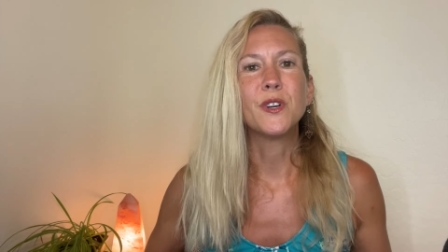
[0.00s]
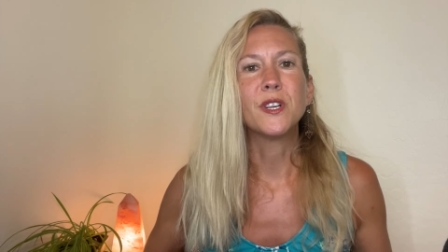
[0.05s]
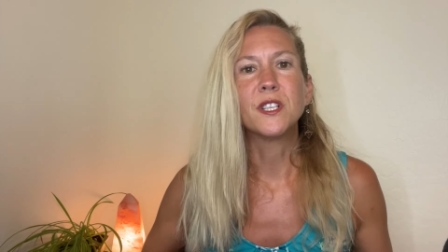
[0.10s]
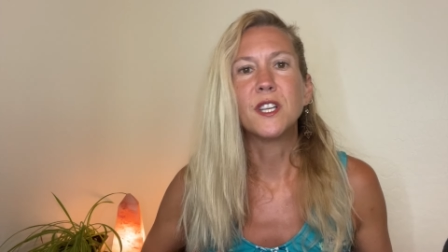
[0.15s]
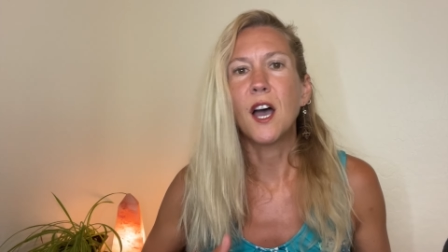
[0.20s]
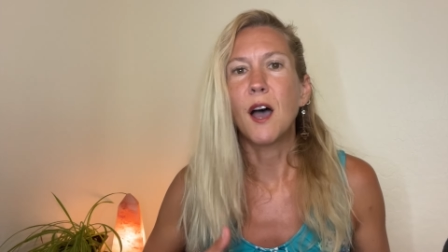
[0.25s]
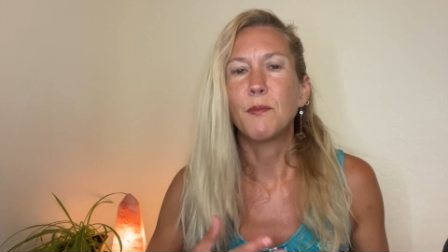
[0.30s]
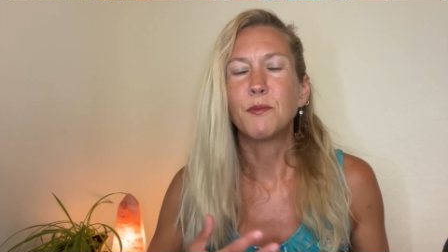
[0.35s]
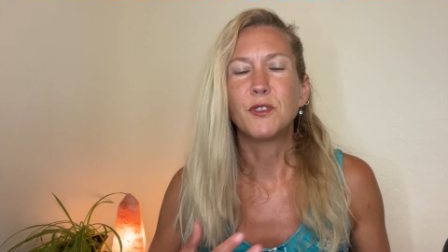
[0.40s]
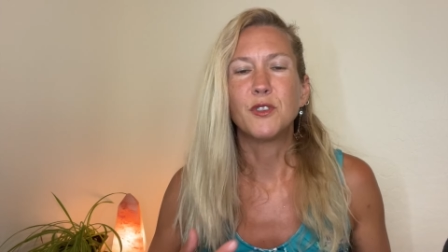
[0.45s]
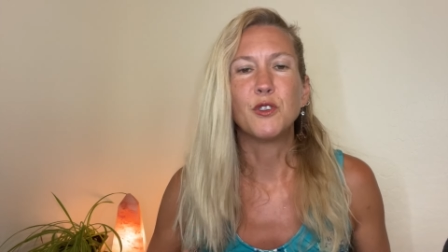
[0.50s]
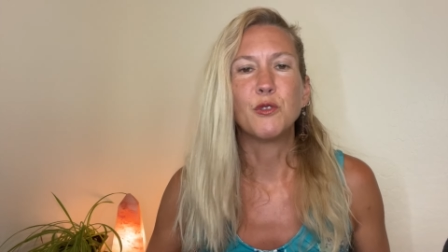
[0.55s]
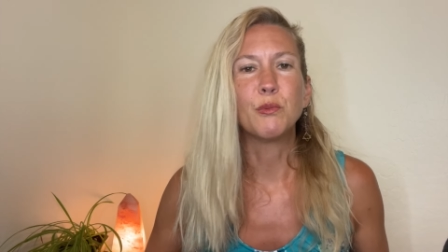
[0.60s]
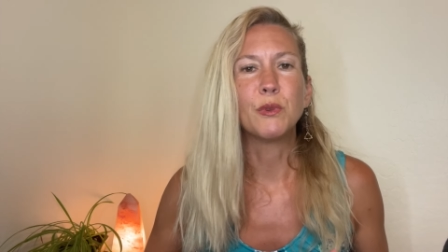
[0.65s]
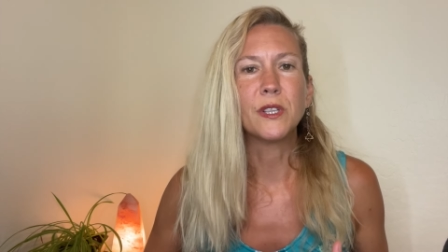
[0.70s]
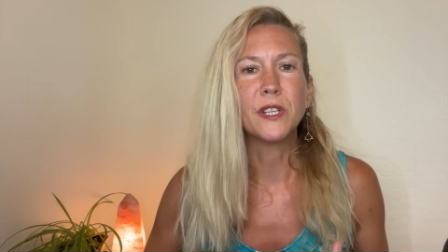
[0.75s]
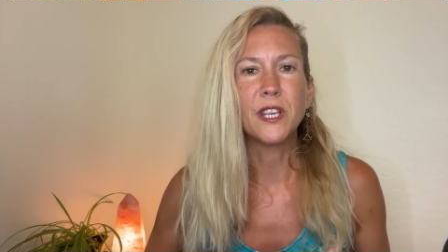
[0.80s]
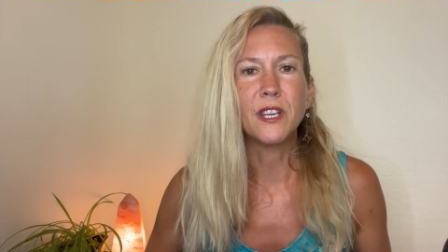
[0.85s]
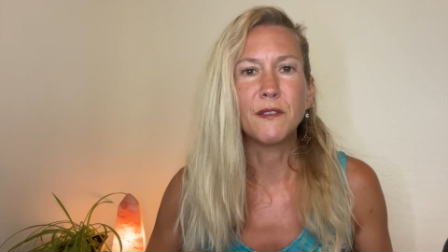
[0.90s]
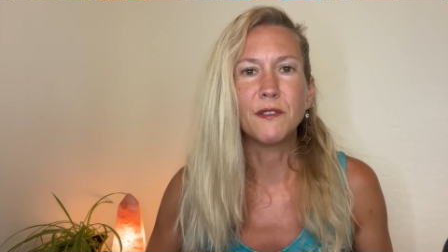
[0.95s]
adopt new
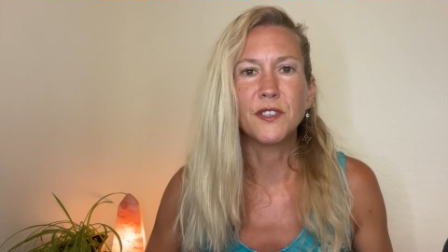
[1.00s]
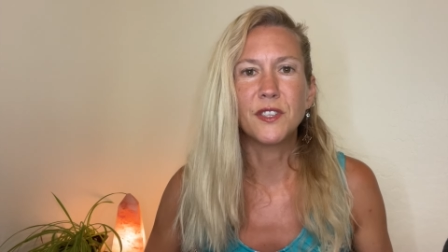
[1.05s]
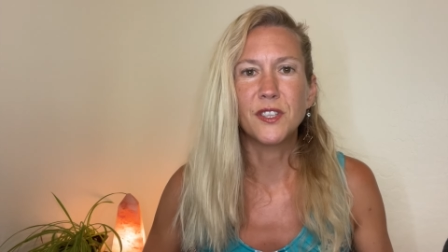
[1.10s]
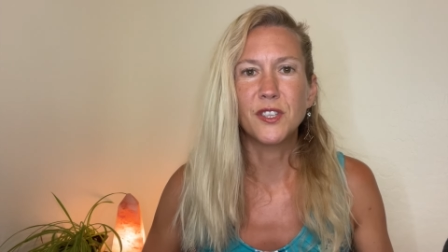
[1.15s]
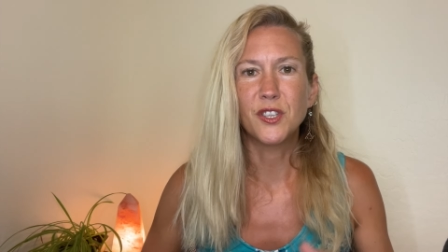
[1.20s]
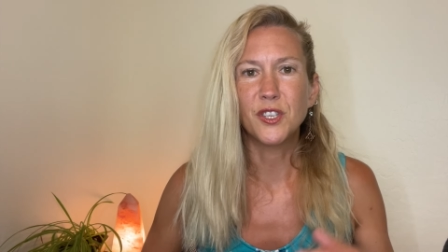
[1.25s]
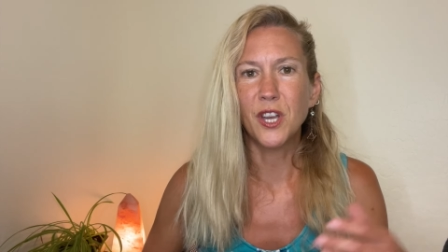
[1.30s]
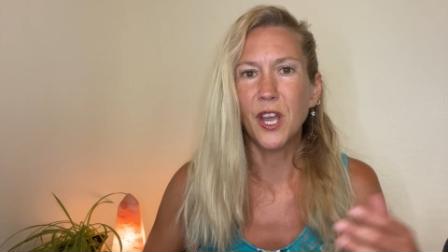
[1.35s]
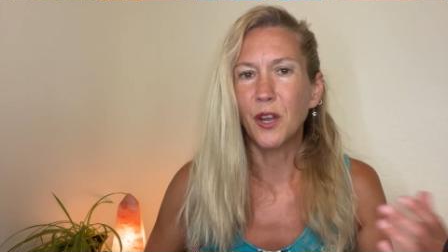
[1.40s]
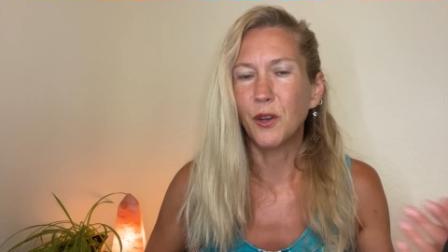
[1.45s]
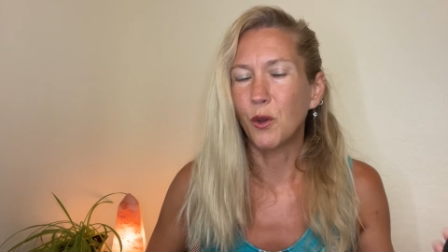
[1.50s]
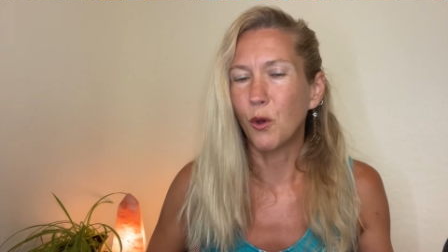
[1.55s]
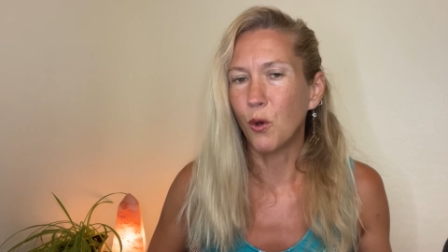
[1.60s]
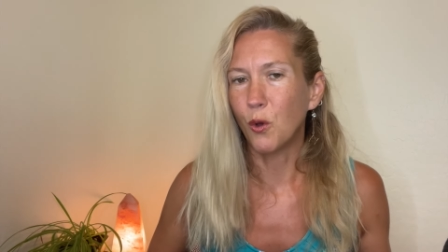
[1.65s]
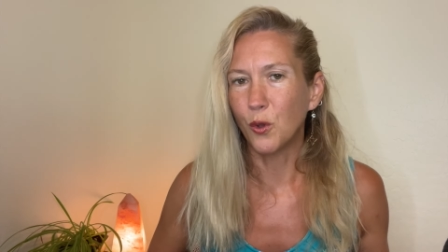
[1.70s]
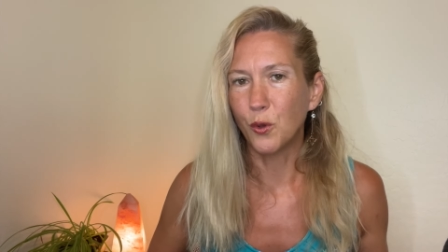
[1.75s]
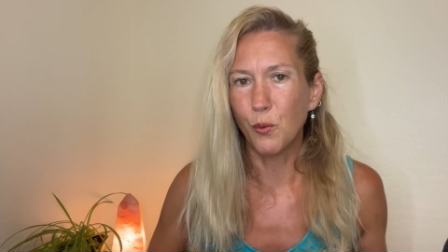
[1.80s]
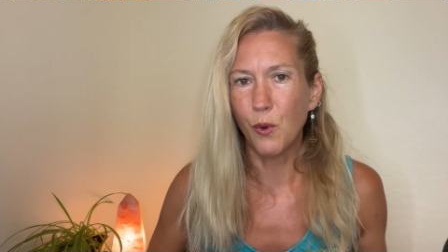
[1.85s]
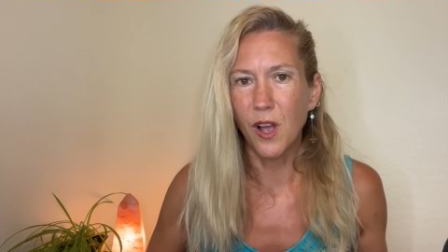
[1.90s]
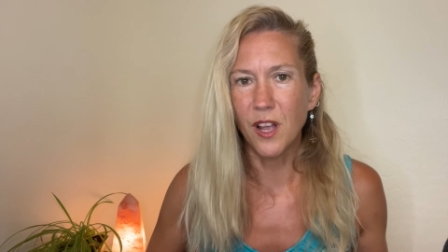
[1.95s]
beliefs shed
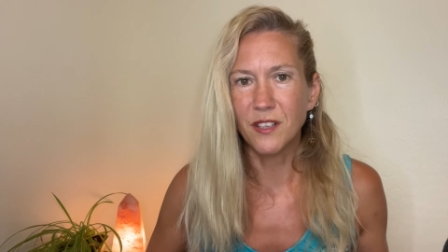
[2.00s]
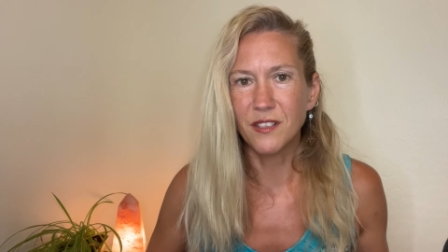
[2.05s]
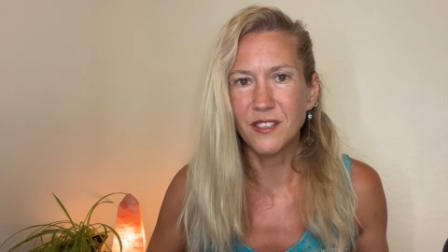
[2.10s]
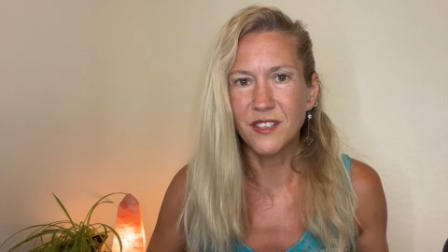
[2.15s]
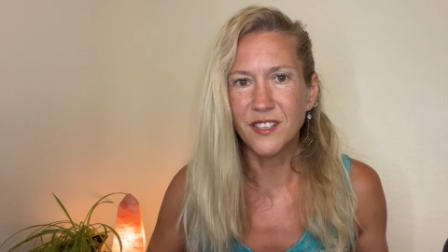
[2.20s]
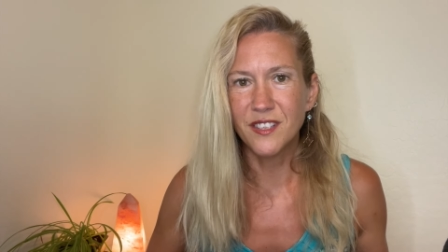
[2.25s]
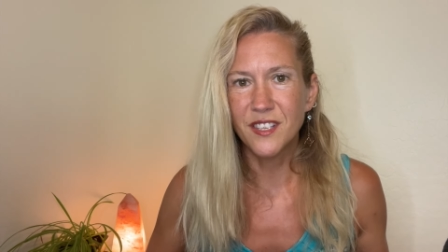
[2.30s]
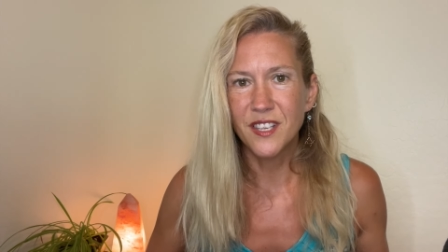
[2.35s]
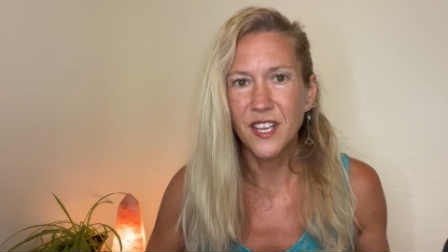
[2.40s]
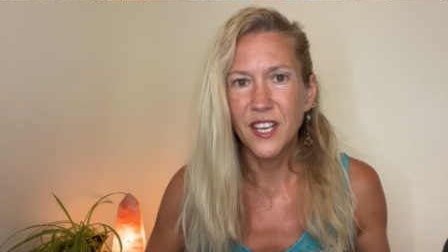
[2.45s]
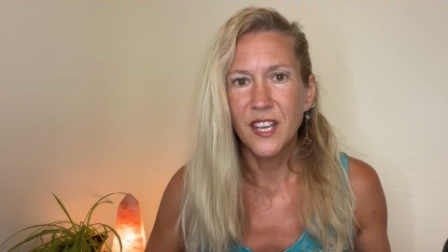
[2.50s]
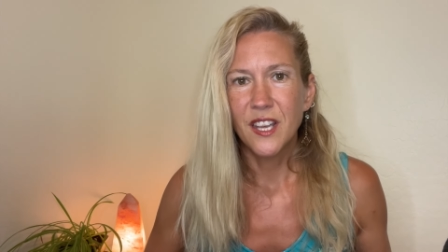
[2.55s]
old ones